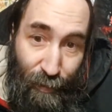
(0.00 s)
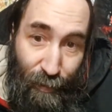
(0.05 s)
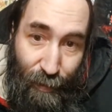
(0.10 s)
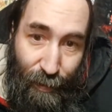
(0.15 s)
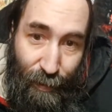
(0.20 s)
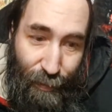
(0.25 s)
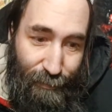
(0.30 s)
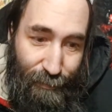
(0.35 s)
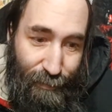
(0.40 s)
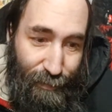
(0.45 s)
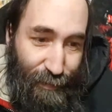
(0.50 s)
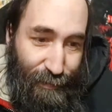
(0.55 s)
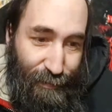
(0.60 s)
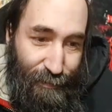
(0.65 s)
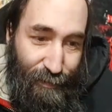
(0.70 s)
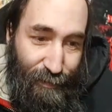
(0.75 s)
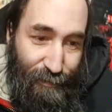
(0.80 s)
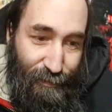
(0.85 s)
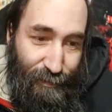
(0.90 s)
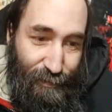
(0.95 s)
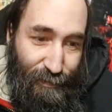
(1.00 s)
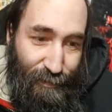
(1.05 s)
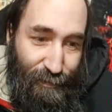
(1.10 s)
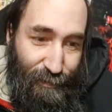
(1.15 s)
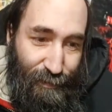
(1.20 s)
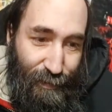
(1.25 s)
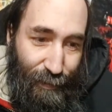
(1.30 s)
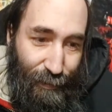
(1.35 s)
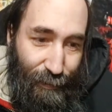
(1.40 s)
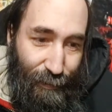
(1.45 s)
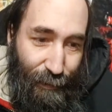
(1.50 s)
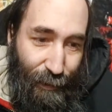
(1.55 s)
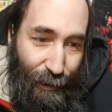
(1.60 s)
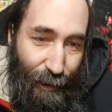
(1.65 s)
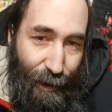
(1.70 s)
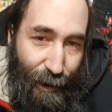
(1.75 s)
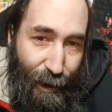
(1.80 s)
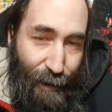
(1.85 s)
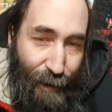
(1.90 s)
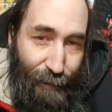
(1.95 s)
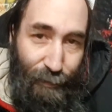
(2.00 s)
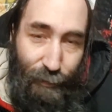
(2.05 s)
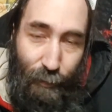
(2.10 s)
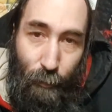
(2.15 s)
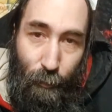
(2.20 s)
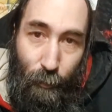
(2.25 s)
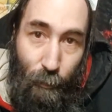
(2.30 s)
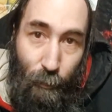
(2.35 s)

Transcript: and Jesus and God, and the